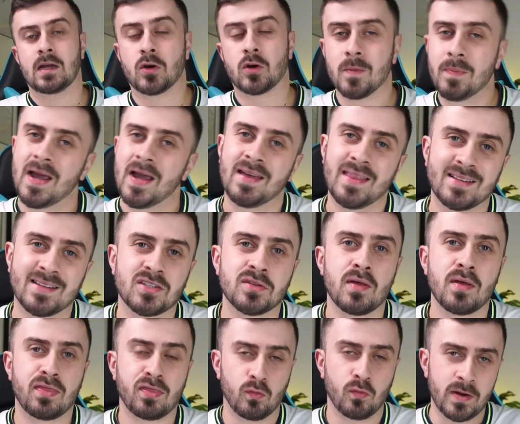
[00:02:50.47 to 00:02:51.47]
compare that to
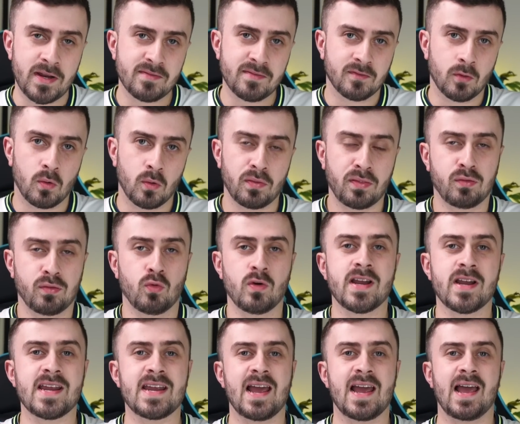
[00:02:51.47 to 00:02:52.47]
the
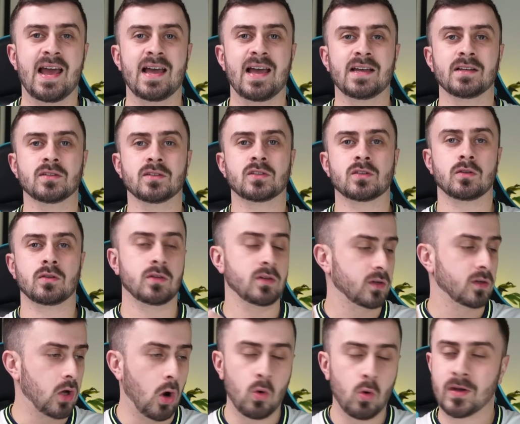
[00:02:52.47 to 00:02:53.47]
3-4-3 and
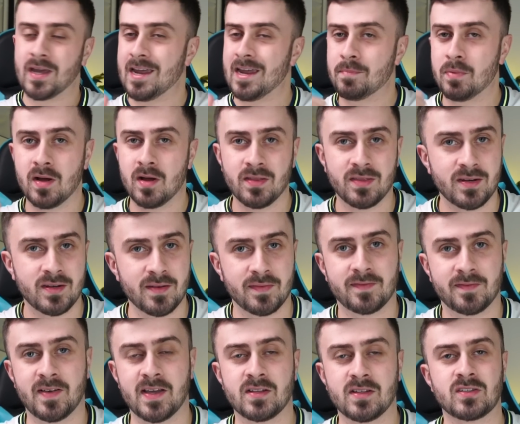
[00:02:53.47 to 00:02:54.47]
the goalkeeper, the
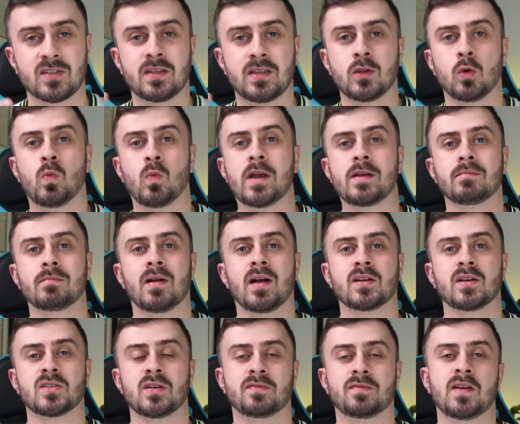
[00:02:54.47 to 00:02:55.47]
defence and the wing
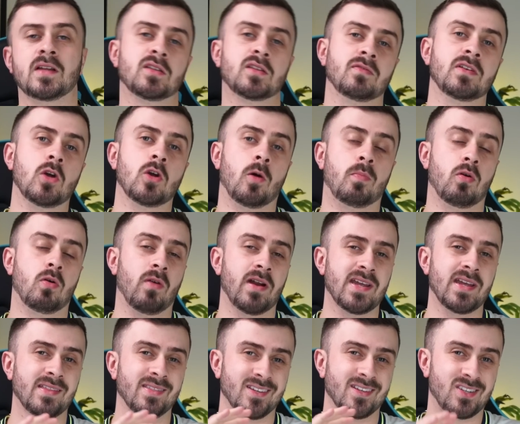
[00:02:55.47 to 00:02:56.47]
backs effectively
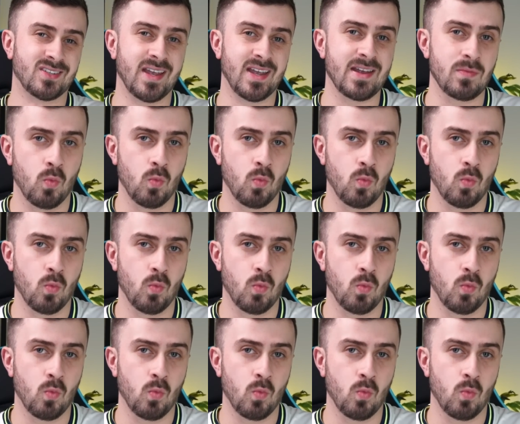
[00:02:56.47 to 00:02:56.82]
operate in the same